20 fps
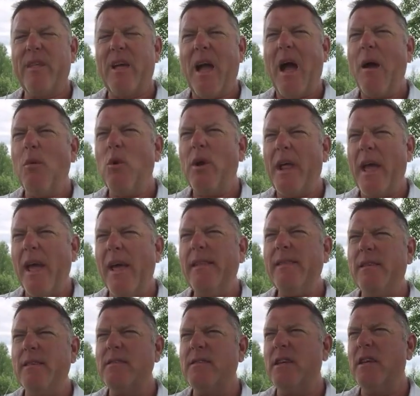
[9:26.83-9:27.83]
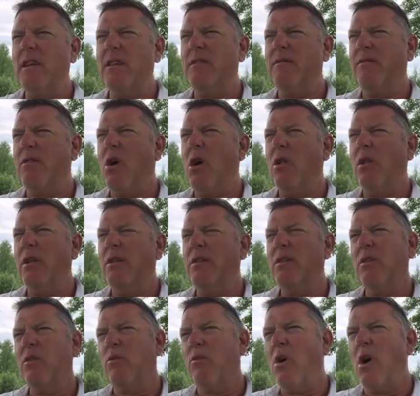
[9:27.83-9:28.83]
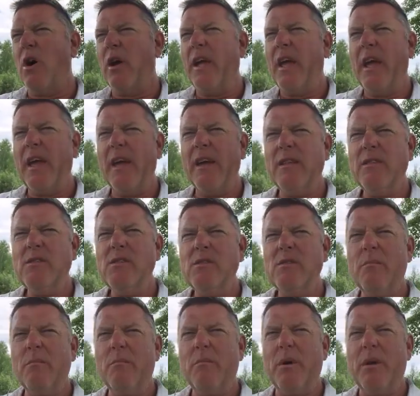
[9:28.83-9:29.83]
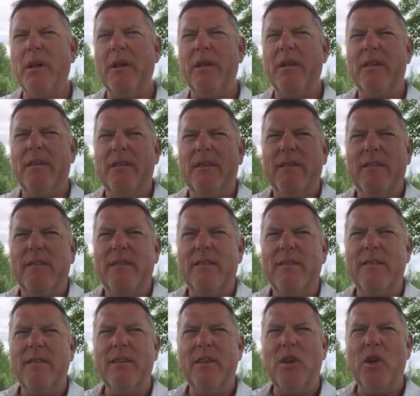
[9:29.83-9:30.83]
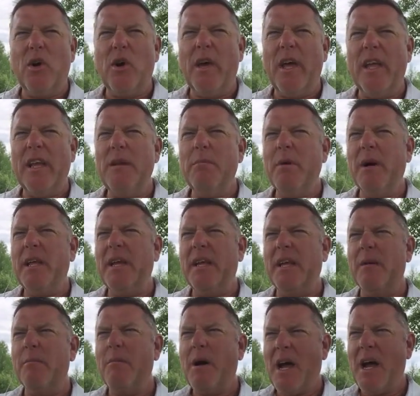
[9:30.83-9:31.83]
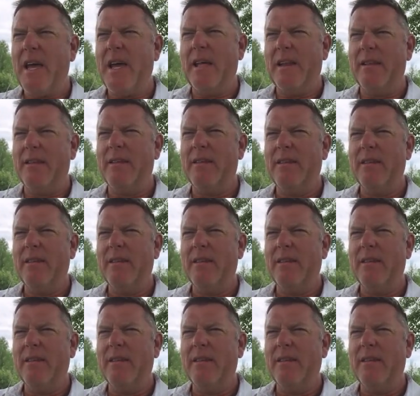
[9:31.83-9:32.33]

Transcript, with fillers: I would hate to see it fall into the wrong hands, but you know anybody can buy it.